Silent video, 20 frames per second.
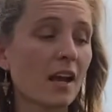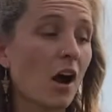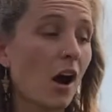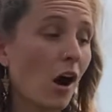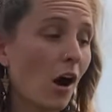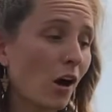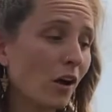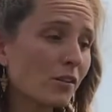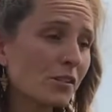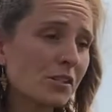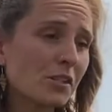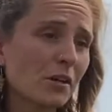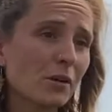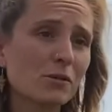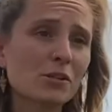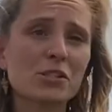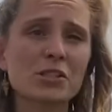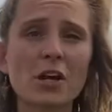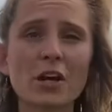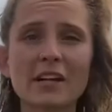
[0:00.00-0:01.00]
Also,
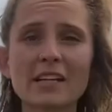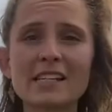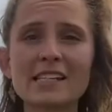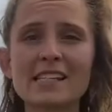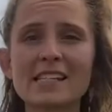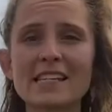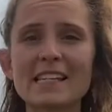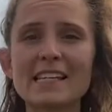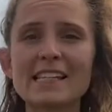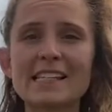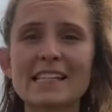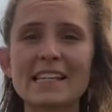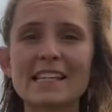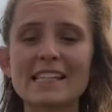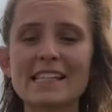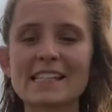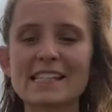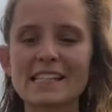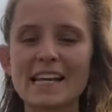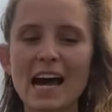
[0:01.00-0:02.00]
starting seeds
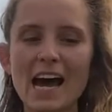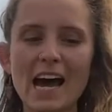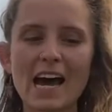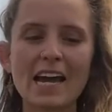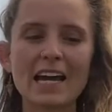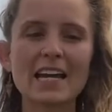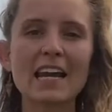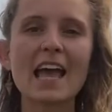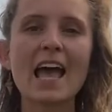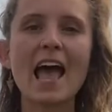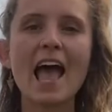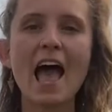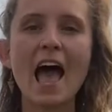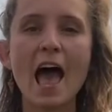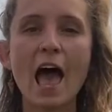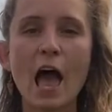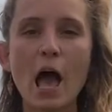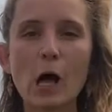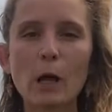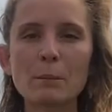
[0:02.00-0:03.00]
inside
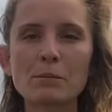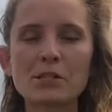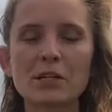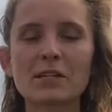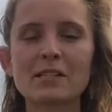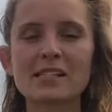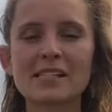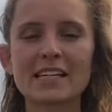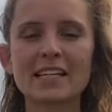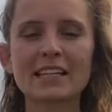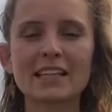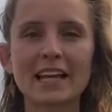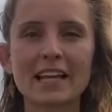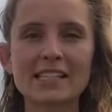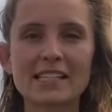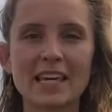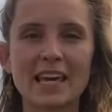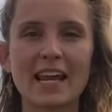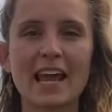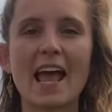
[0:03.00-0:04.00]
helps our
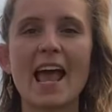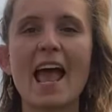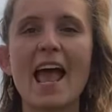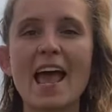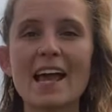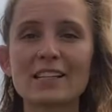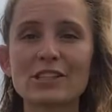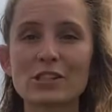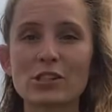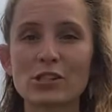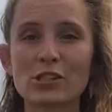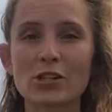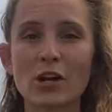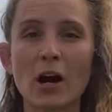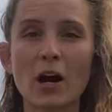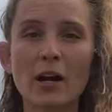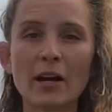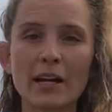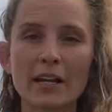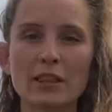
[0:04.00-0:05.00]
seedlings get a head
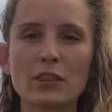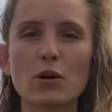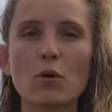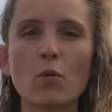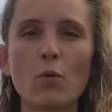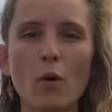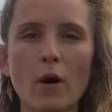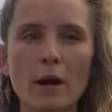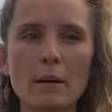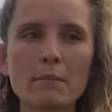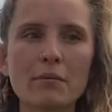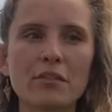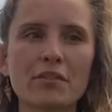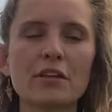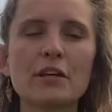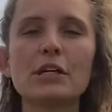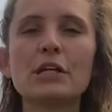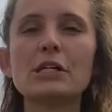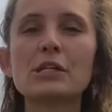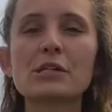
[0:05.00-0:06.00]
start in the warmth
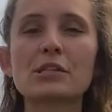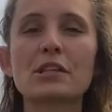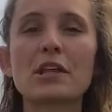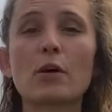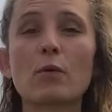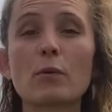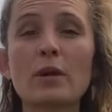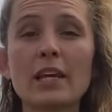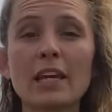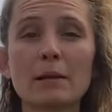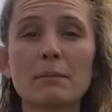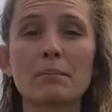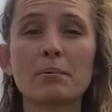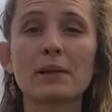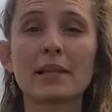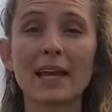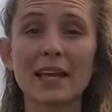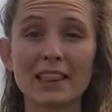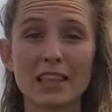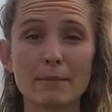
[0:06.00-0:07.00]
so that we can
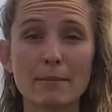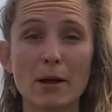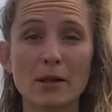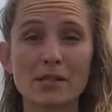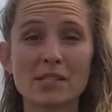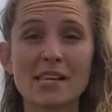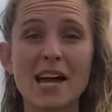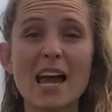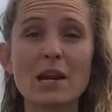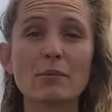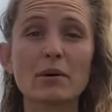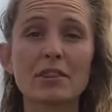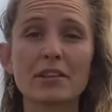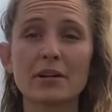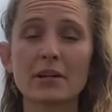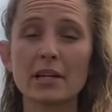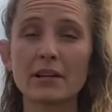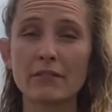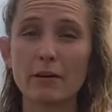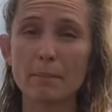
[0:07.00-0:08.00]
plant them outside when they're
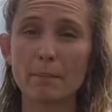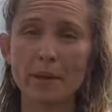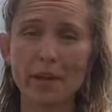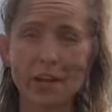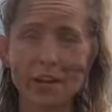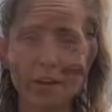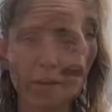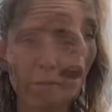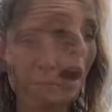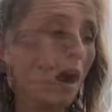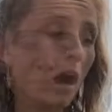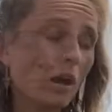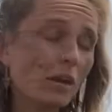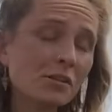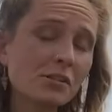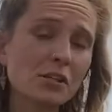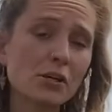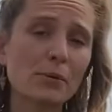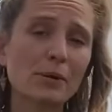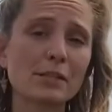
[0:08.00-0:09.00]
even bigger.
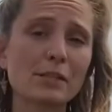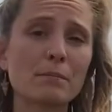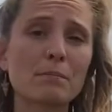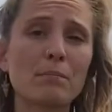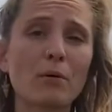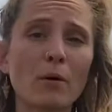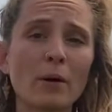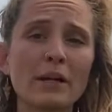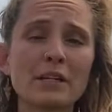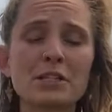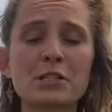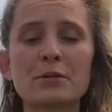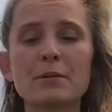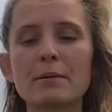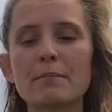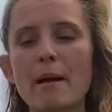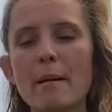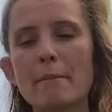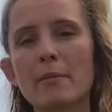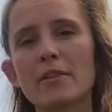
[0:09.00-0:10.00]
Also, it's important to
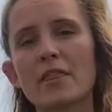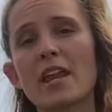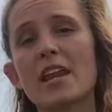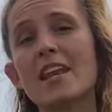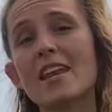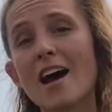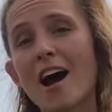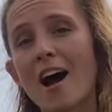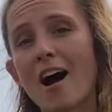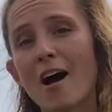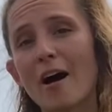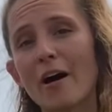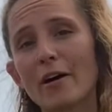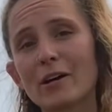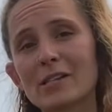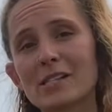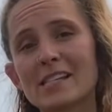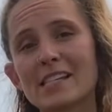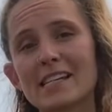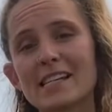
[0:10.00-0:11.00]
remember that not
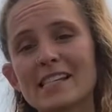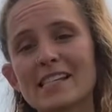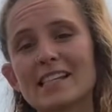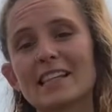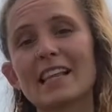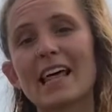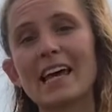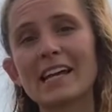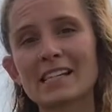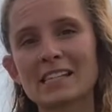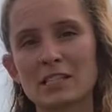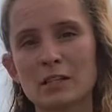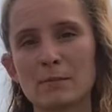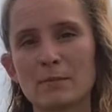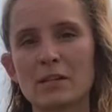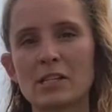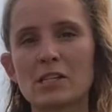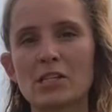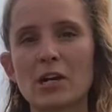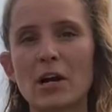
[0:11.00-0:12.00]
all seeds like to
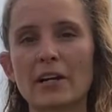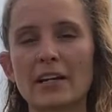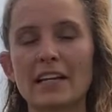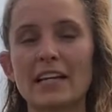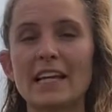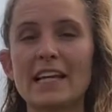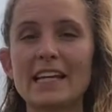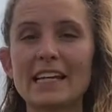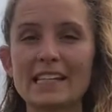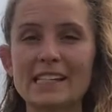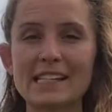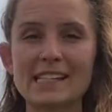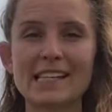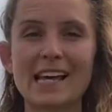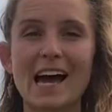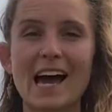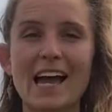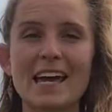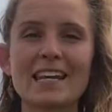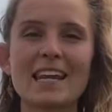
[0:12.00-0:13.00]
be started
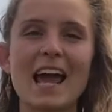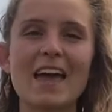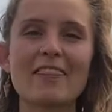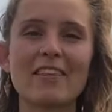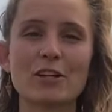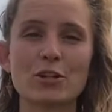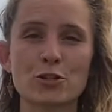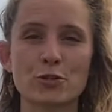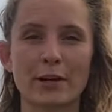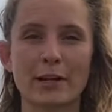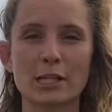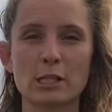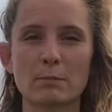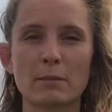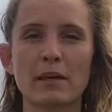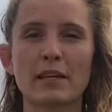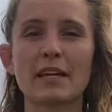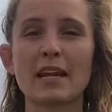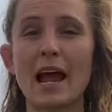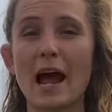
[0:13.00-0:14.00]
inside and then
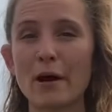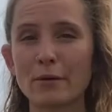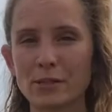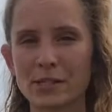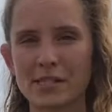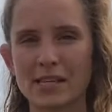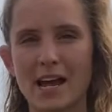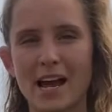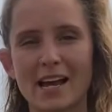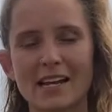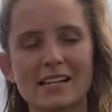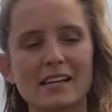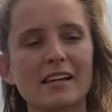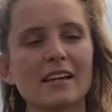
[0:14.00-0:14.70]
transplanted outside.